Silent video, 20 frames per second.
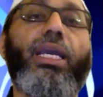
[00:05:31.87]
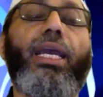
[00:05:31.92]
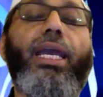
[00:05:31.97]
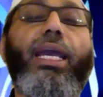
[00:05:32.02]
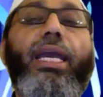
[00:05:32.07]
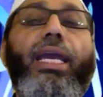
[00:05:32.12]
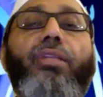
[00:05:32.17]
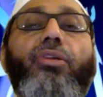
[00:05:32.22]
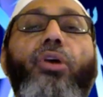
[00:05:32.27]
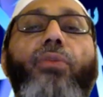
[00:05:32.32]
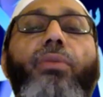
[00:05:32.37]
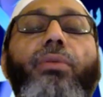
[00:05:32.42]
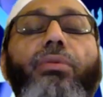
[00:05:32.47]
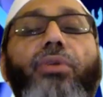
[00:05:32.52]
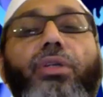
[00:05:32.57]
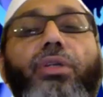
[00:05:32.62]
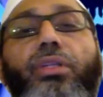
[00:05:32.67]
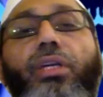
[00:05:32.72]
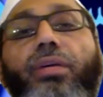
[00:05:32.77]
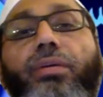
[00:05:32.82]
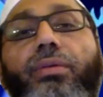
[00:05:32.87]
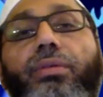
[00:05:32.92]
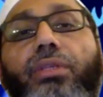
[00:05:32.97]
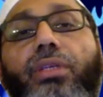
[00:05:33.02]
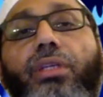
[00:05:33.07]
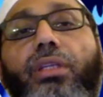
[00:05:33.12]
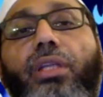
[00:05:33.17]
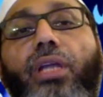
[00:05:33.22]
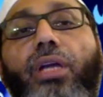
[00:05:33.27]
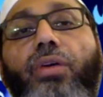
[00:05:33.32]
And Umar al-Khattab
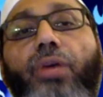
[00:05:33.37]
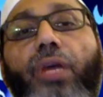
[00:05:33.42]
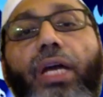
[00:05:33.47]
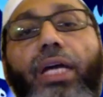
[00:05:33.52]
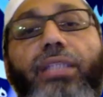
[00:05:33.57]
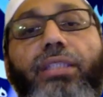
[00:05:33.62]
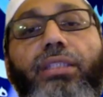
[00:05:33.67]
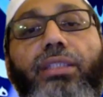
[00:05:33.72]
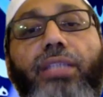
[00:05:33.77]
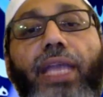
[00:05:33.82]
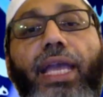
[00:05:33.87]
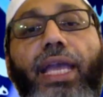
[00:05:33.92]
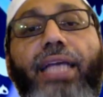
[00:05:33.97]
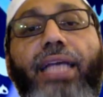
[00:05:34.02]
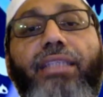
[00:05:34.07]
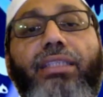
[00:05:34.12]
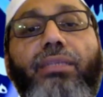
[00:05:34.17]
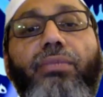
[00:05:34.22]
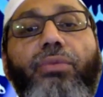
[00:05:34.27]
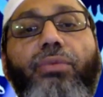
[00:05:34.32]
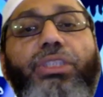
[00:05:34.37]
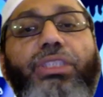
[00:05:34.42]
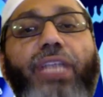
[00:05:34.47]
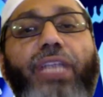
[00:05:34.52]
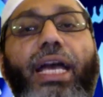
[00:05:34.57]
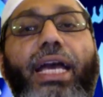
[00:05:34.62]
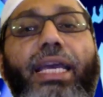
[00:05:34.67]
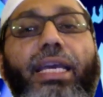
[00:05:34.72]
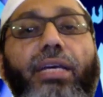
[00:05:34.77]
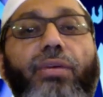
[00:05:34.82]
radiallahu anh asked him which
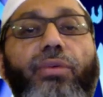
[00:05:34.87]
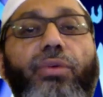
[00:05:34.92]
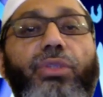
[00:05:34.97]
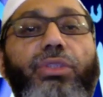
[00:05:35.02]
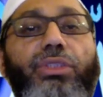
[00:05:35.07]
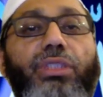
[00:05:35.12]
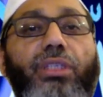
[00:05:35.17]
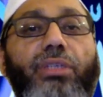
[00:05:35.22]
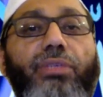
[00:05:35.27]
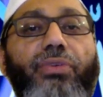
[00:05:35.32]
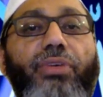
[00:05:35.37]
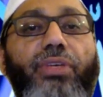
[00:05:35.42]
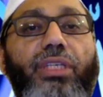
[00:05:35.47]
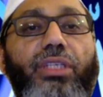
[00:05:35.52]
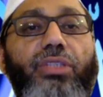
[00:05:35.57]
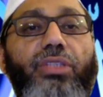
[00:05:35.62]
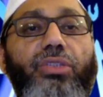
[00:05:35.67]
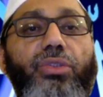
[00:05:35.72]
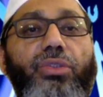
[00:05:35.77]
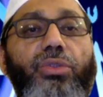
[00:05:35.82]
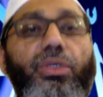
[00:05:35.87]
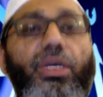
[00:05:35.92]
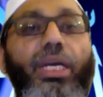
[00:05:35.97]
ayah was he referring to,